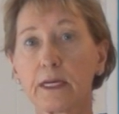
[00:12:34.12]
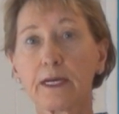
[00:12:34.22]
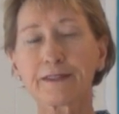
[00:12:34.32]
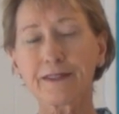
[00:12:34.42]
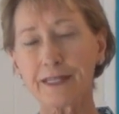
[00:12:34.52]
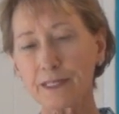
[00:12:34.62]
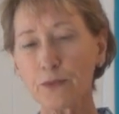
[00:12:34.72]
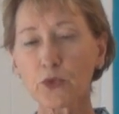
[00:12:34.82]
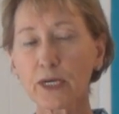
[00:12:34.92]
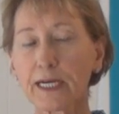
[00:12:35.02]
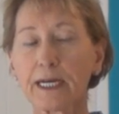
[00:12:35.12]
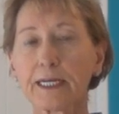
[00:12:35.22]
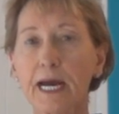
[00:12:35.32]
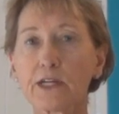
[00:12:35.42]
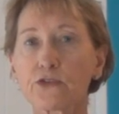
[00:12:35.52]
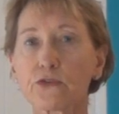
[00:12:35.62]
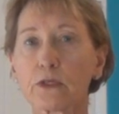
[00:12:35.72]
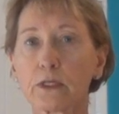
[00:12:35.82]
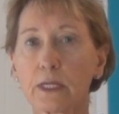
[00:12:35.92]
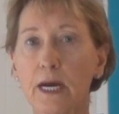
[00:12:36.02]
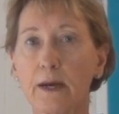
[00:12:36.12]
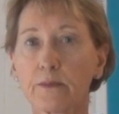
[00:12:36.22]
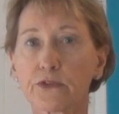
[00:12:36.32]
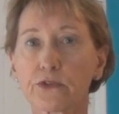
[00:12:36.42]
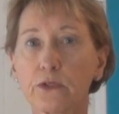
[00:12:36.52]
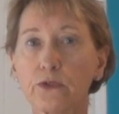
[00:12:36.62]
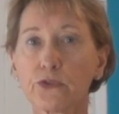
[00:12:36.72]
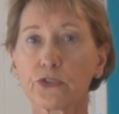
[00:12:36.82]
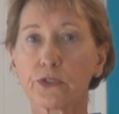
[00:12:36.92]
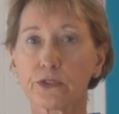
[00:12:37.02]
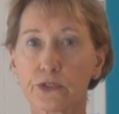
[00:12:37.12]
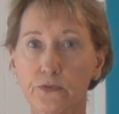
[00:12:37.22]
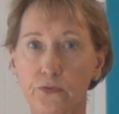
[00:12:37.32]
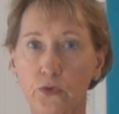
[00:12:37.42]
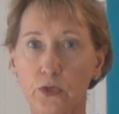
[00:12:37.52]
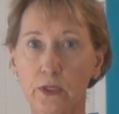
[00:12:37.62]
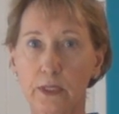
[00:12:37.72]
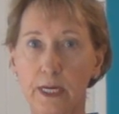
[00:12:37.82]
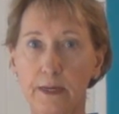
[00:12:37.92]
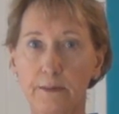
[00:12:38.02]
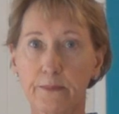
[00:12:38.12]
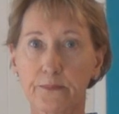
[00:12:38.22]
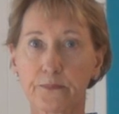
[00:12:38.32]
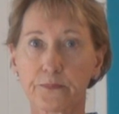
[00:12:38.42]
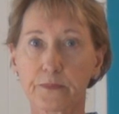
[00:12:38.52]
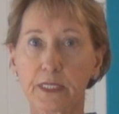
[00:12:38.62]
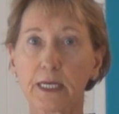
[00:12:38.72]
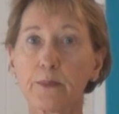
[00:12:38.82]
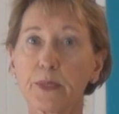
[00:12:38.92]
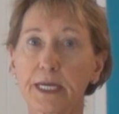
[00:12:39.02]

So these are more natural solutions for keeping